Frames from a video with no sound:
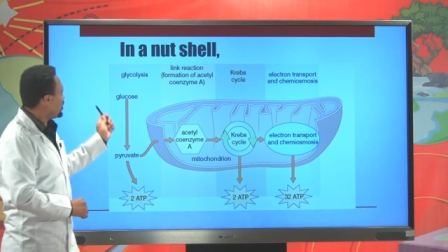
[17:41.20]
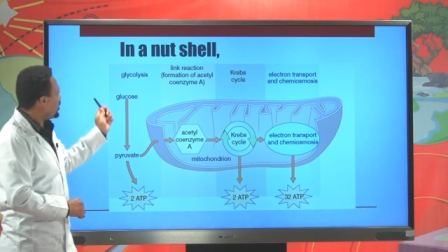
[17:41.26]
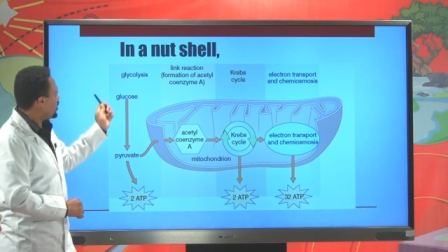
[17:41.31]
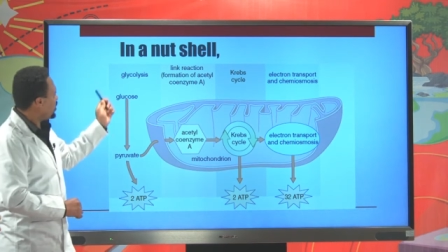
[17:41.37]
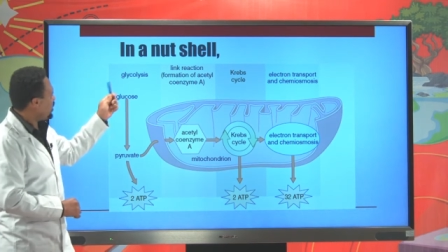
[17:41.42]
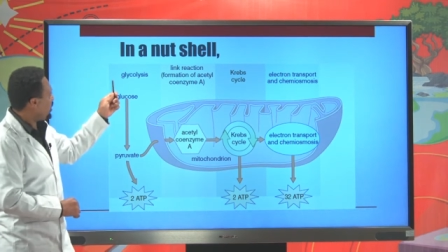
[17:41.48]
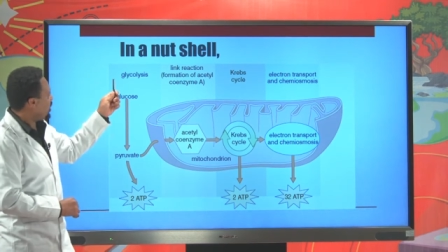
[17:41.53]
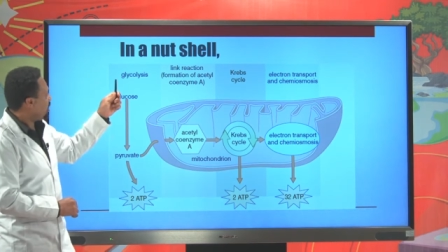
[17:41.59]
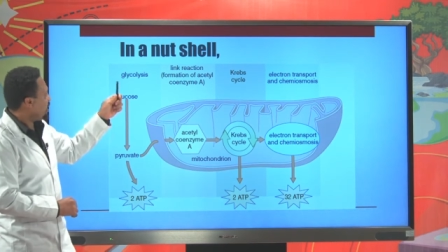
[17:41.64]

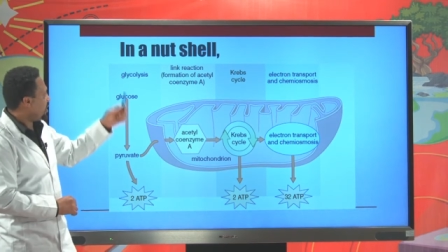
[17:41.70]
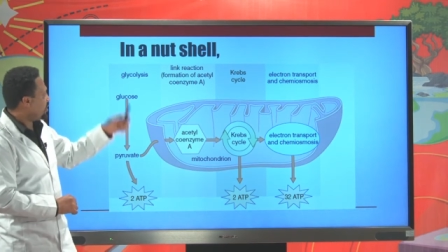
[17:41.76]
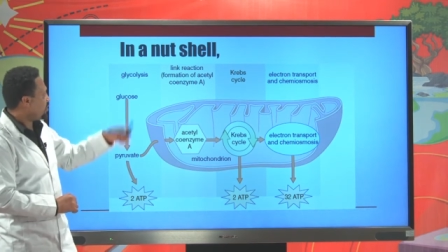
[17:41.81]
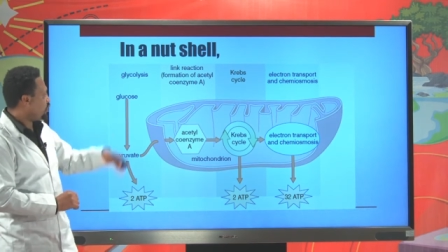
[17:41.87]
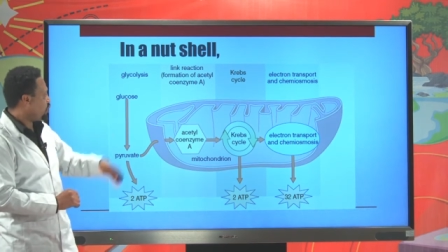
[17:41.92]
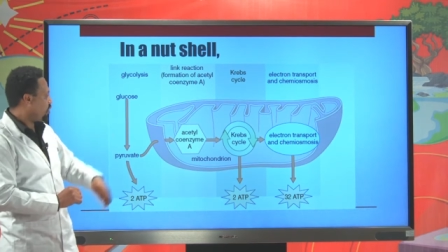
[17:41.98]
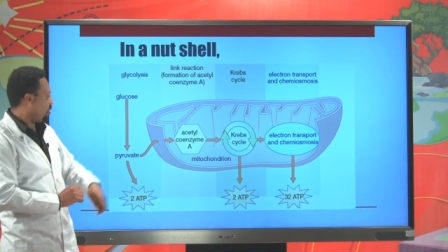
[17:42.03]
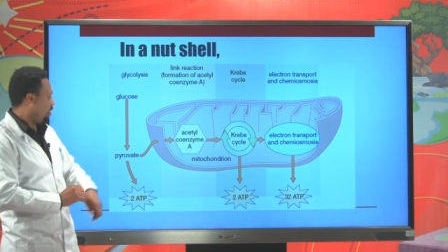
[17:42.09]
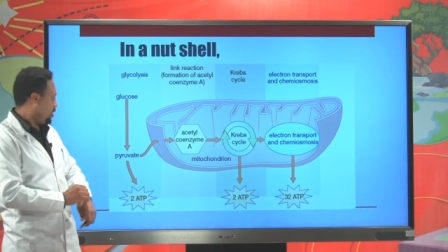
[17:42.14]
In a
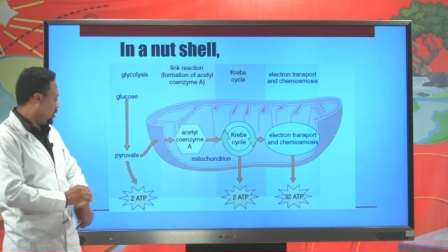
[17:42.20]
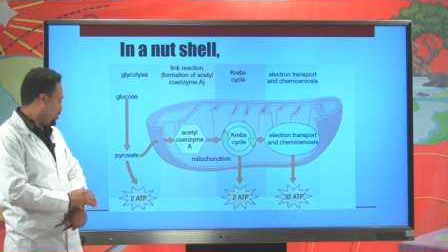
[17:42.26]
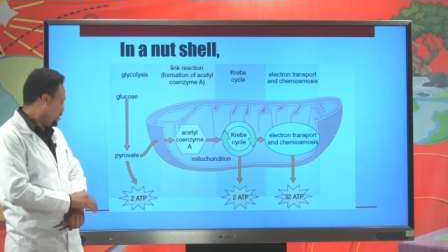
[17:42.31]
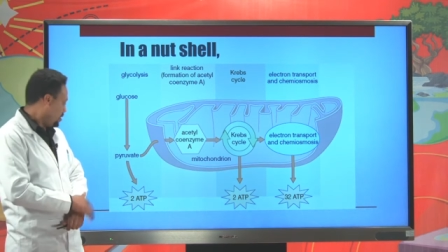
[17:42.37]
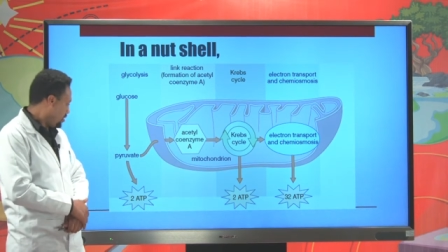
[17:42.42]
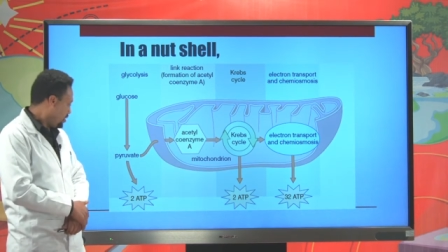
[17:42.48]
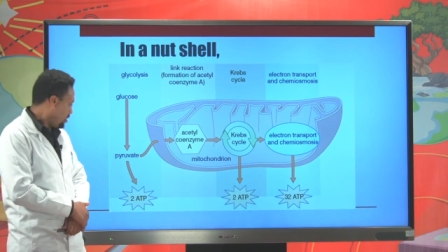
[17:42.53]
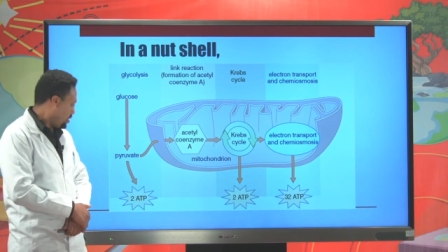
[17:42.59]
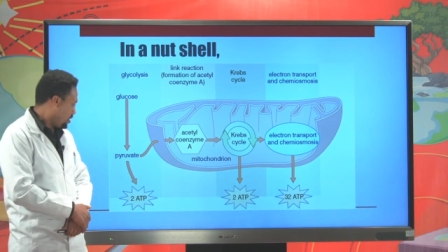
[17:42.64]
nutshell,
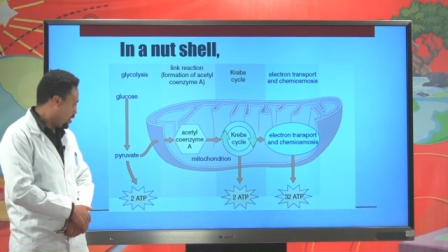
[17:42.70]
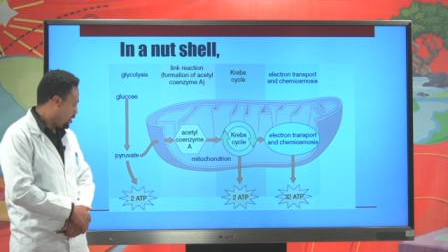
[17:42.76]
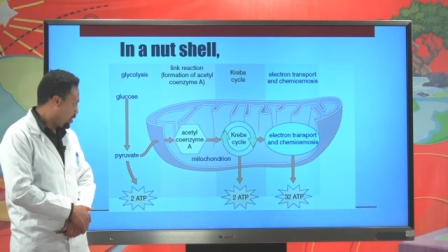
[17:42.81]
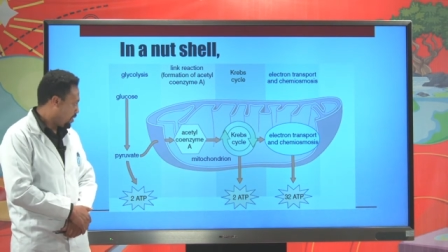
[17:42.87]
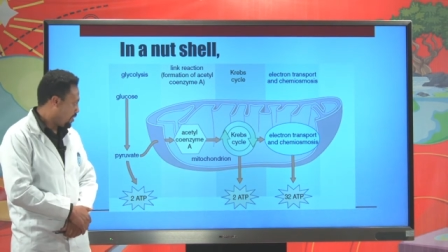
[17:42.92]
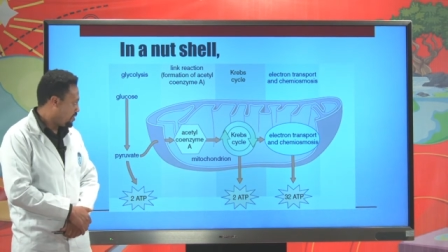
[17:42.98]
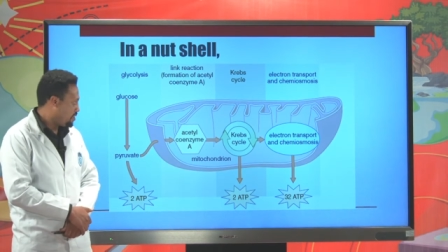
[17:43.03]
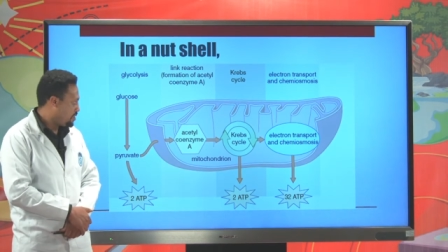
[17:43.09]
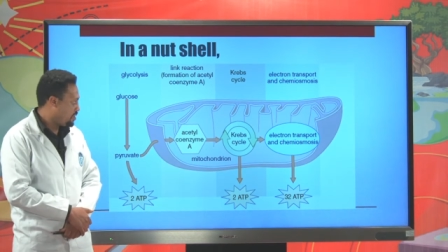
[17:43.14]
you
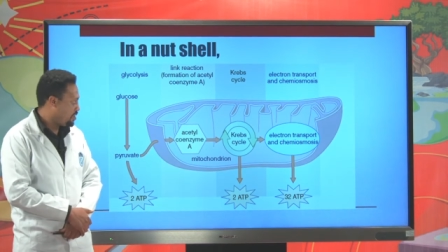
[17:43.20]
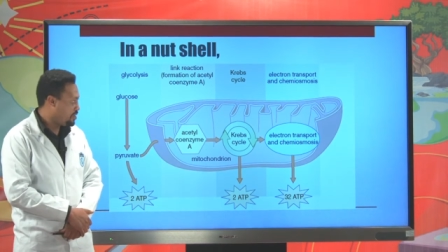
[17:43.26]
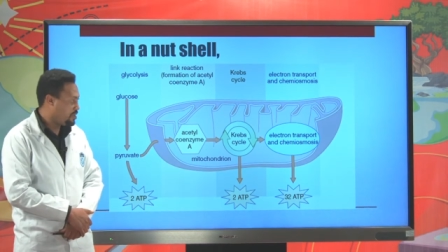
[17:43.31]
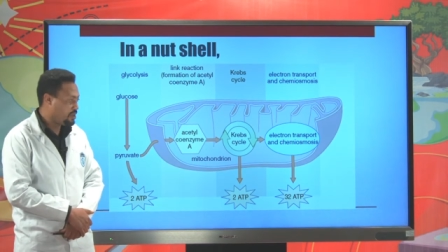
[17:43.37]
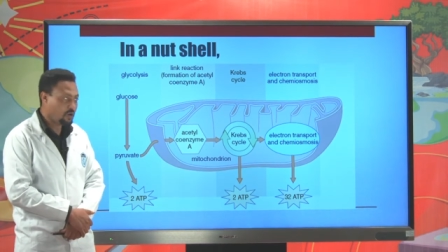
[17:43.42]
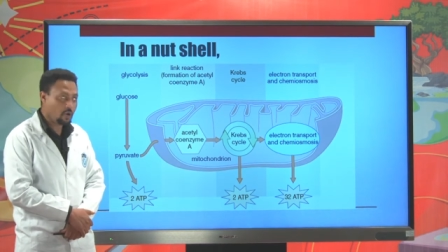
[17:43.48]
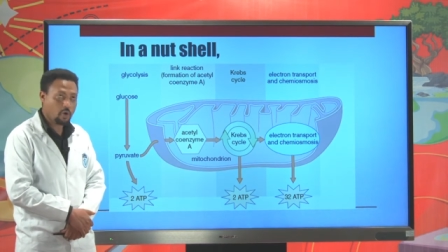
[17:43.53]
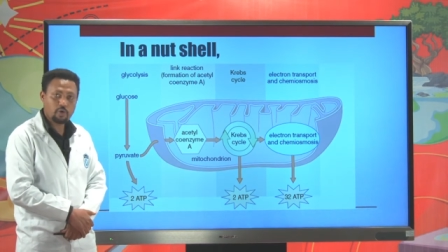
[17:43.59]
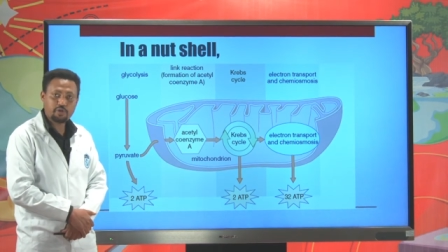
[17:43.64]
can see
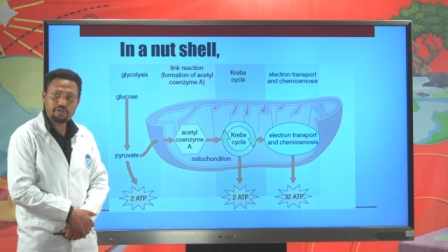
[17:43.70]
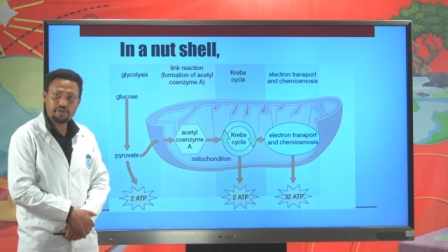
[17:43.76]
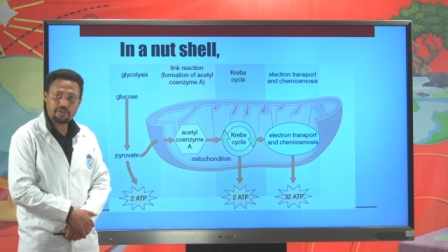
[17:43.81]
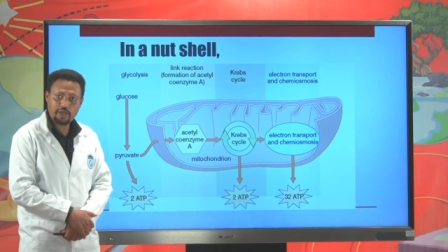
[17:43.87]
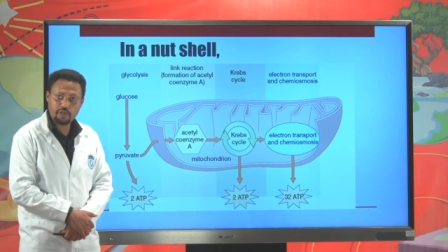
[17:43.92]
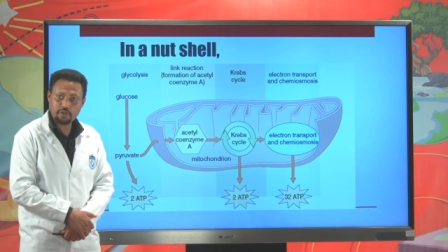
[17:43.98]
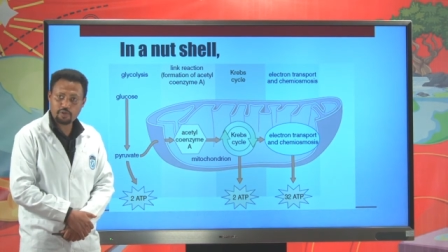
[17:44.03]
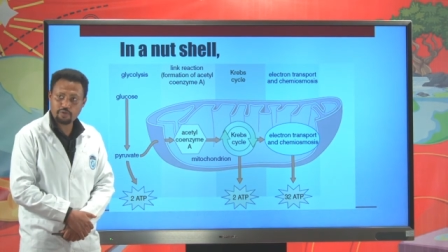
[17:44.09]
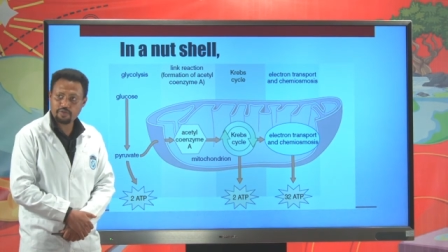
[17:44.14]
the whole
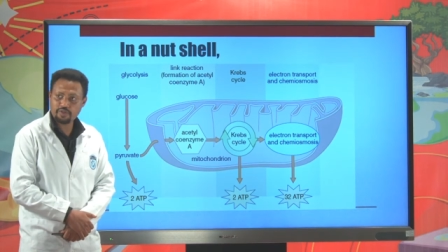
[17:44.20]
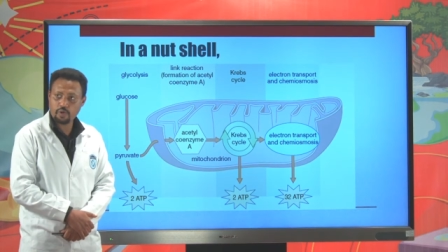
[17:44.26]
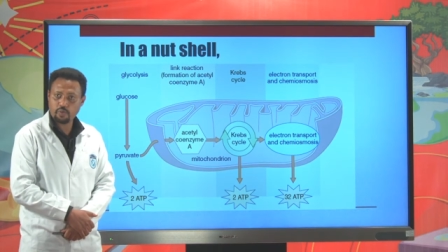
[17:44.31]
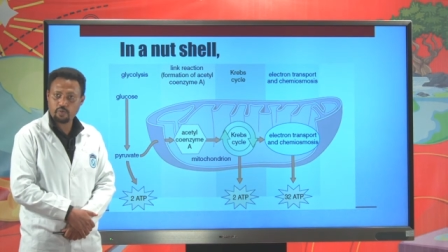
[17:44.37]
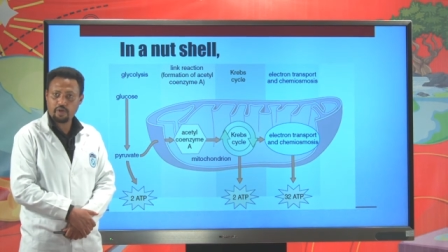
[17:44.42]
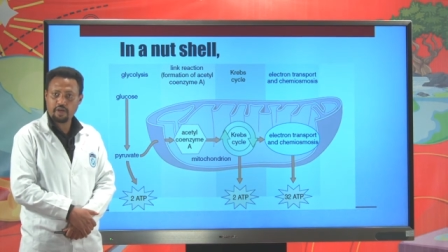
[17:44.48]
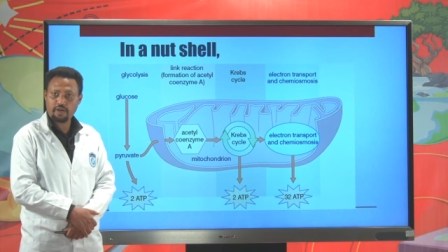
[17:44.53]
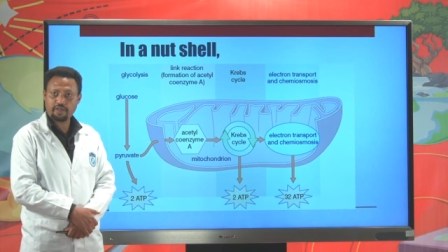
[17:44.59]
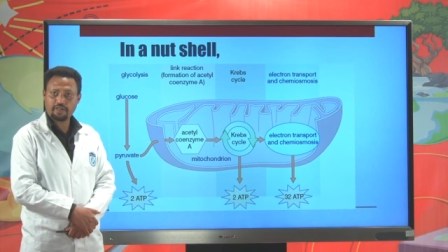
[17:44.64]
stage of
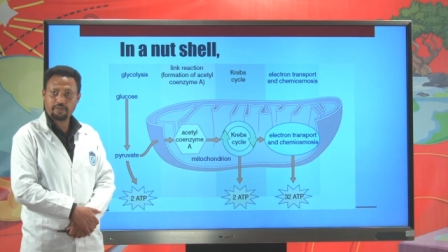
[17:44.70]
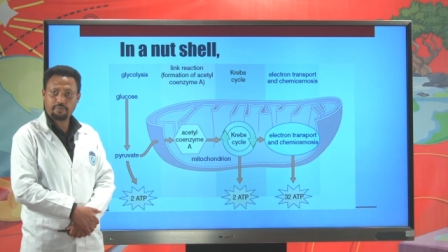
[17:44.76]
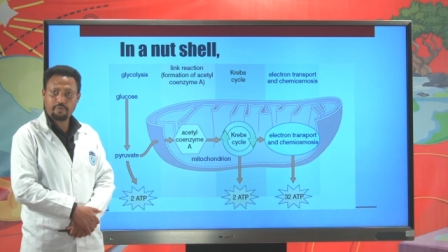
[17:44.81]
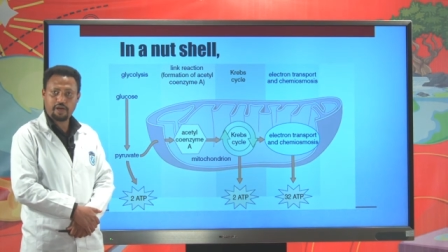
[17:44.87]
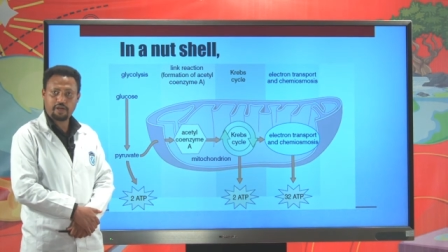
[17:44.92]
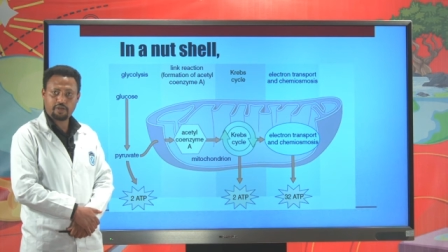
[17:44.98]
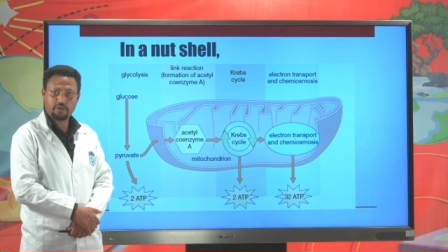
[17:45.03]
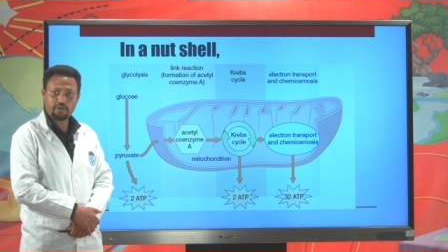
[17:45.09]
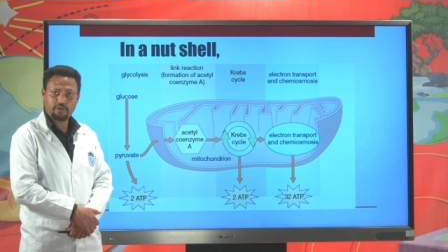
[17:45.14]
cellular
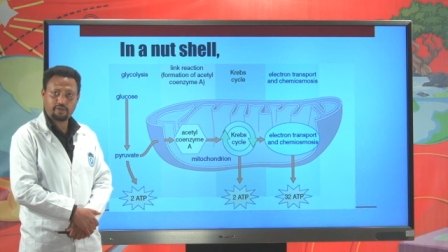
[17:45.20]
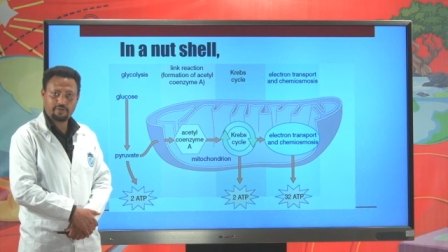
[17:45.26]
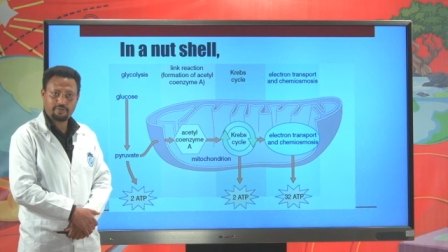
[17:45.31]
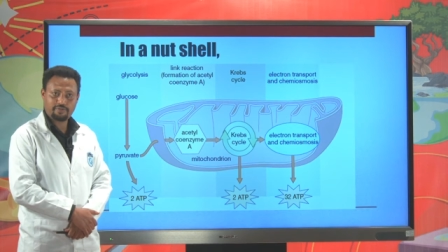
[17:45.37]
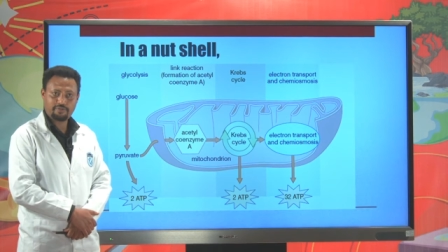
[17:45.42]
respiration.